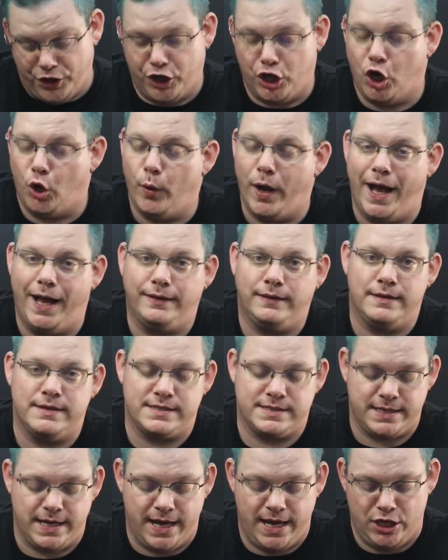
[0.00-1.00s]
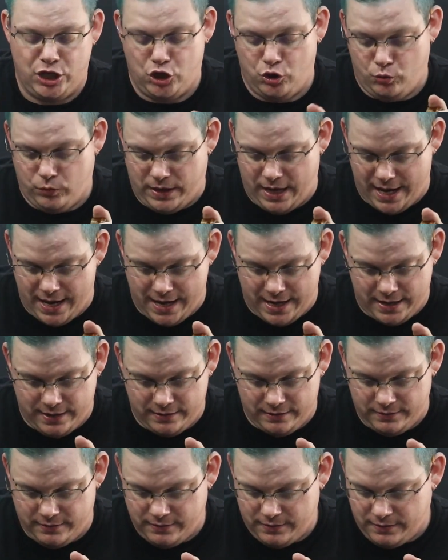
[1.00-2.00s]
to go at this thing, you
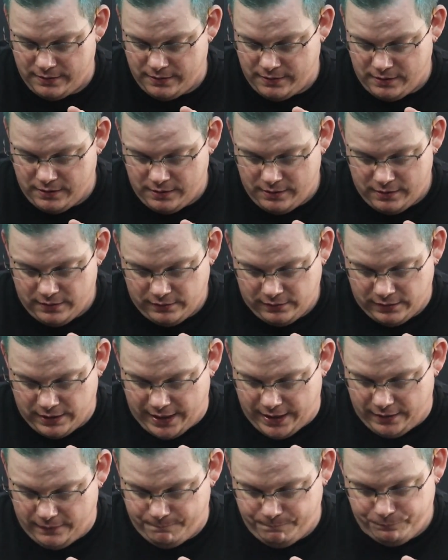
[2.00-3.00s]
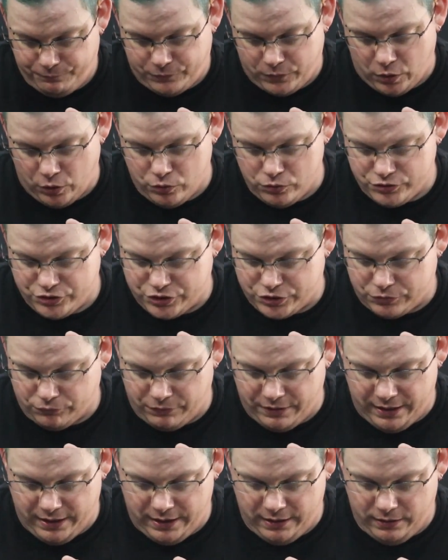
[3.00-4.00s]
can. Like those
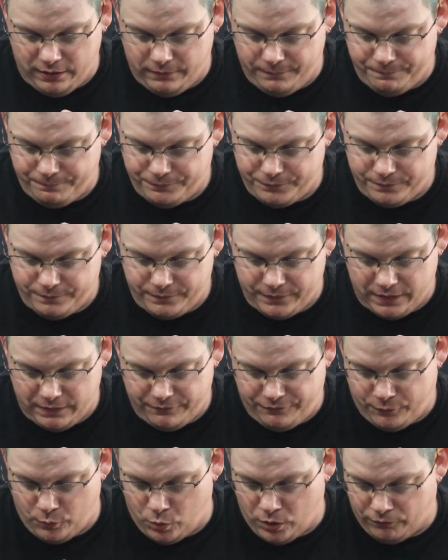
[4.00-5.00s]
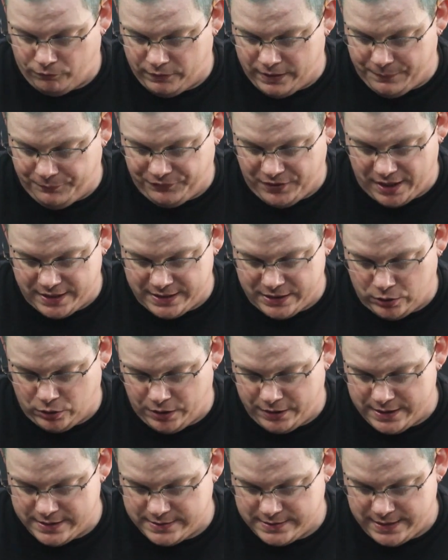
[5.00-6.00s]
3-4 rips I did
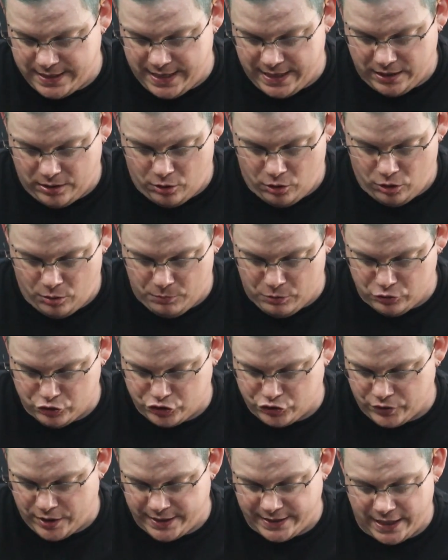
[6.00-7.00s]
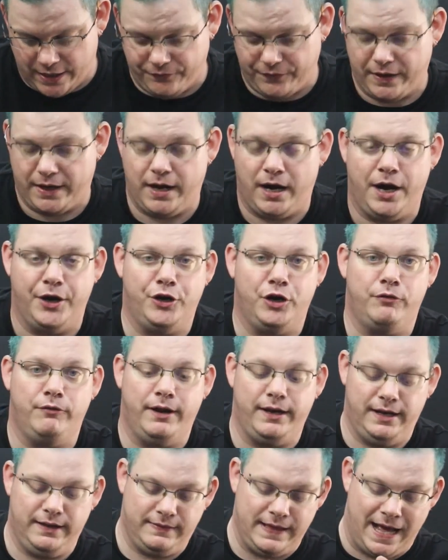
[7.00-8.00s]
on this thing almost dried out the cotton
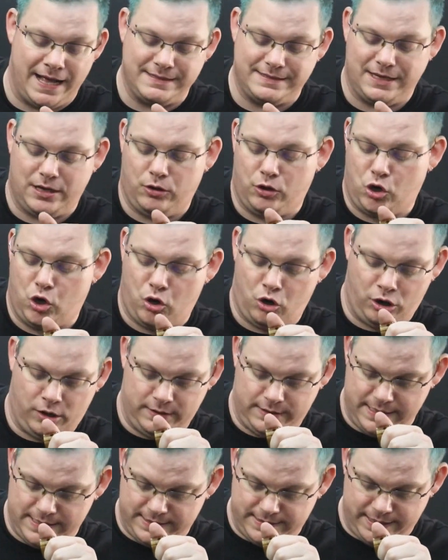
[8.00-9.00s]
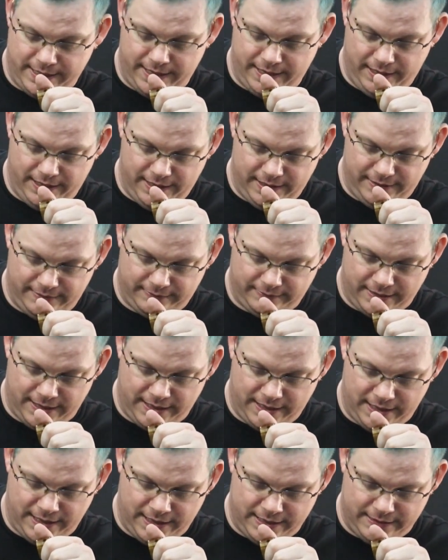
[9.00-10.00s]
already. That's how hard this thing hits.
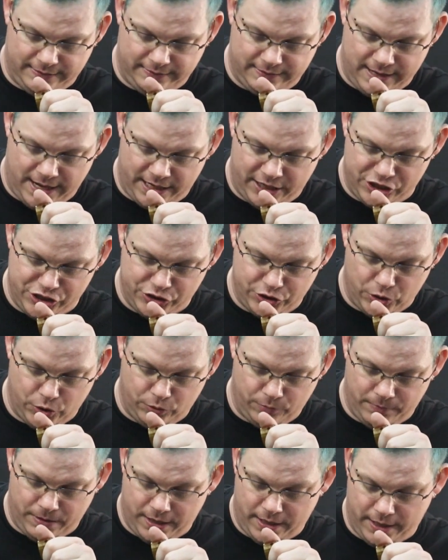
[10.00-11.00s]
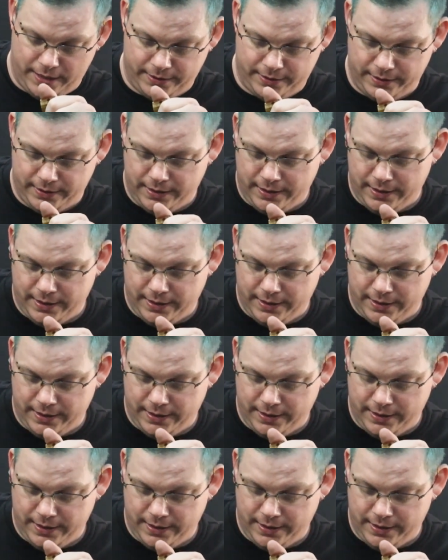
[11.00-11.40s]
Like it is not a joke mod.